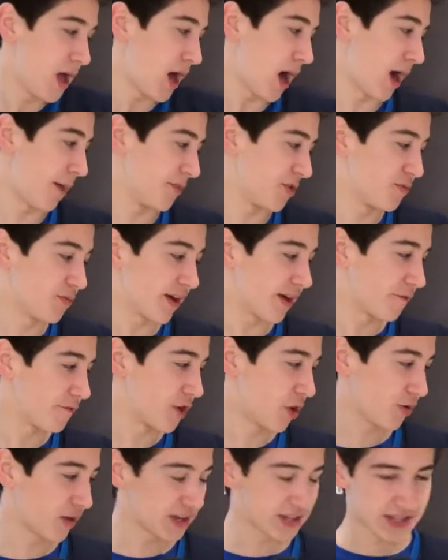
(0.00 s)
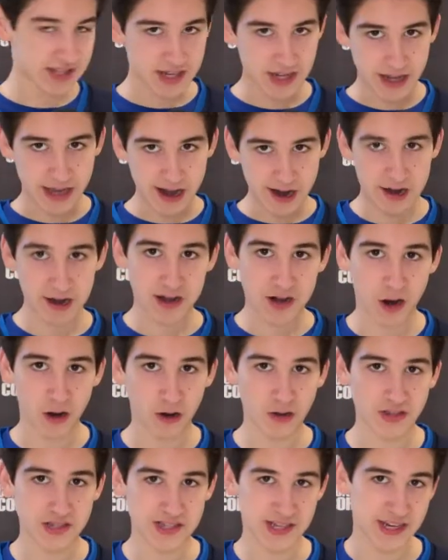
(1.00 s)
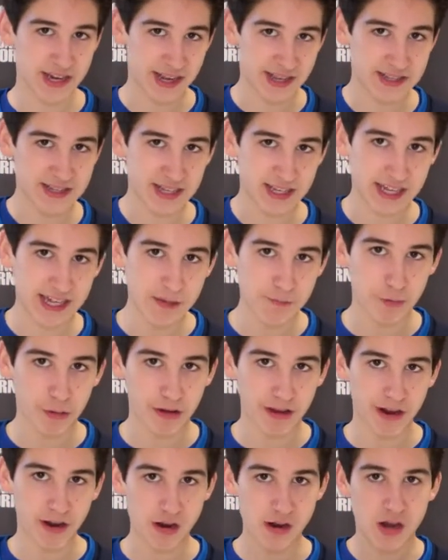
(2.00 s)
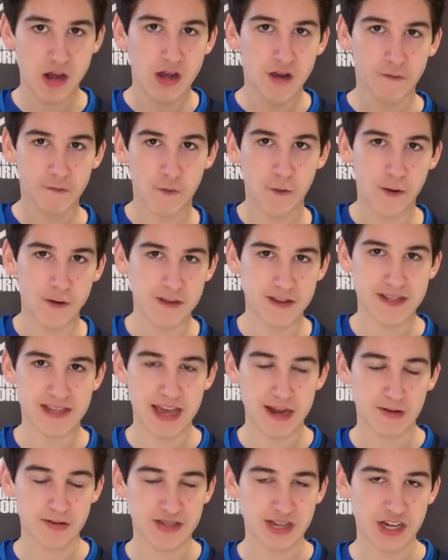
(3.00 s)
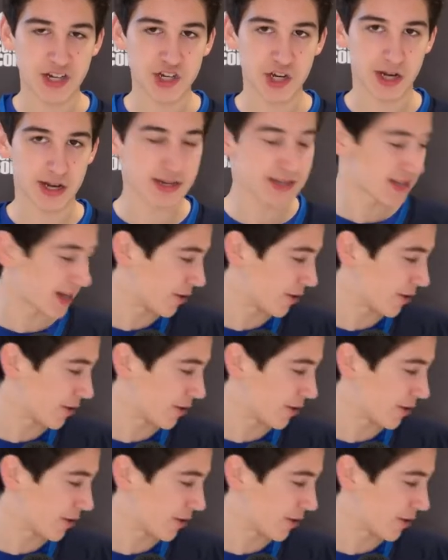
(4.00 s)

You might have noticed Erik Karlsson is the key player for the San Jose Sharks.